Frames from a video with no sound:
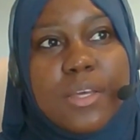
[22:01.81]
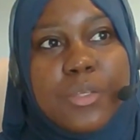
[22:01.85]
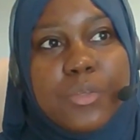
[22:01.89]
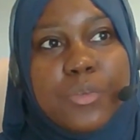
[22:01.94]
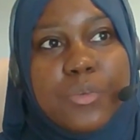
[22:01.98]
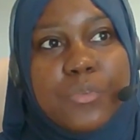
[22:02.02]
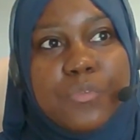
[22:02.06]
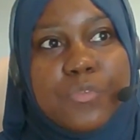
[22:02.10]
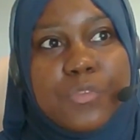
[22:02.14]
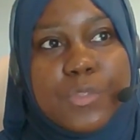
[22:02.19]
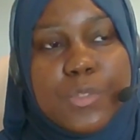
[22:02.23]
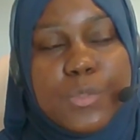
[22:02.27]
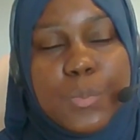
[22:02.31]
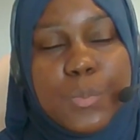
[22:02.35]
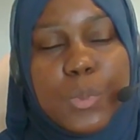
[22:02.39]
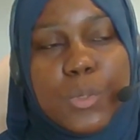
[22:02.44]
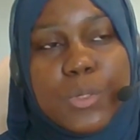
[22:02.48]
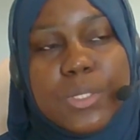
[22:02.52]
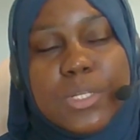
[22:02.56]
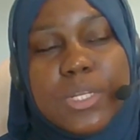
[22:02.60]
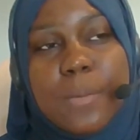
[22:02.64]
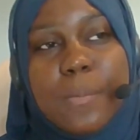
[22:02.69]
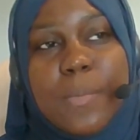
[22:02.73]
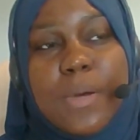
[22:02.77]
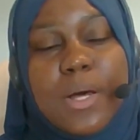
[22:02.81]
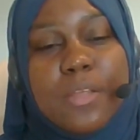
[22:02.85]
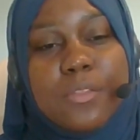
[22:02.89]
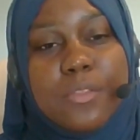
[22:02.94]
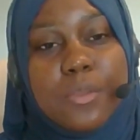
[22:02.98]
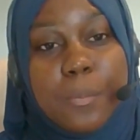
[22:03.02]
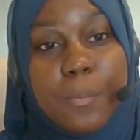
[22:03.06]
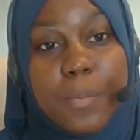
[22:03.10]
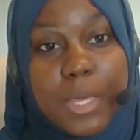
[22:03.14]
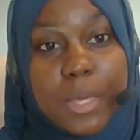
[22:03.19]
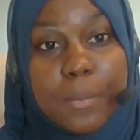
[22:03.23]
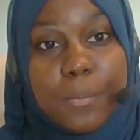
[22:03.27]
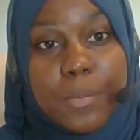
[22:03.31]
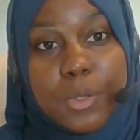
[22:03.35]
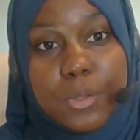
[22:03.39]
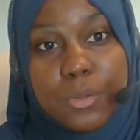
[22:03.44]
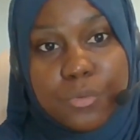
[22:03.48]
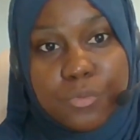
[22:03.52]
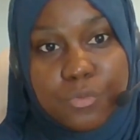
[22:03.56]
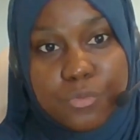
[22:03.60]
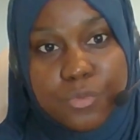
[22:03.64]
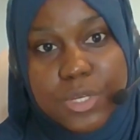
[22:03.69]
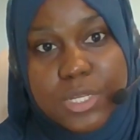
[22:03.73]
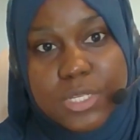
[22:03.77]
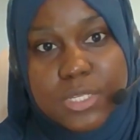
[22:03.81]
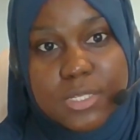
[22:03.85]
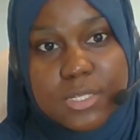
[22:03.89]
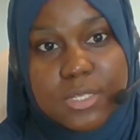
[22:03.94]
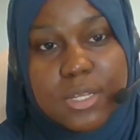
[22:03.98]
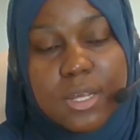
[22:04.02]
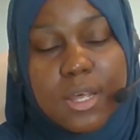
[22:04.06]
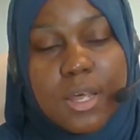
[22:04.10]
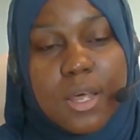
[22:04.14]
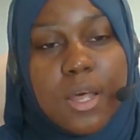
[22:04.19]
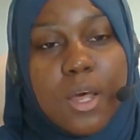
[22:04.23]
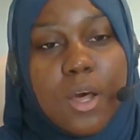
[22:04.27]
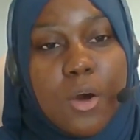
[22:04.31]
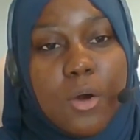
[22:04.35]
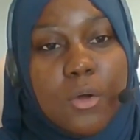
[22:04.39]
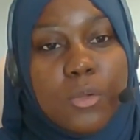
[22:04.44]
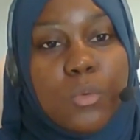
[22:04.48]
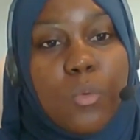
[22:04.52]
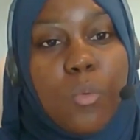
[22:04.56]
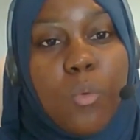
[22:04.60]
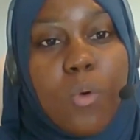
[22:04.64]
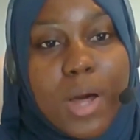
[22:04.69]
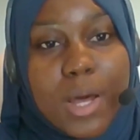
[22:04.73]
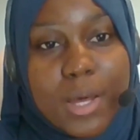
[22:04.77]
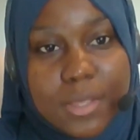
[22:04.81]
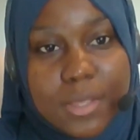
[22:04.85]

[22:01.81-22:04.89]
and you've spoken about the paper you've written on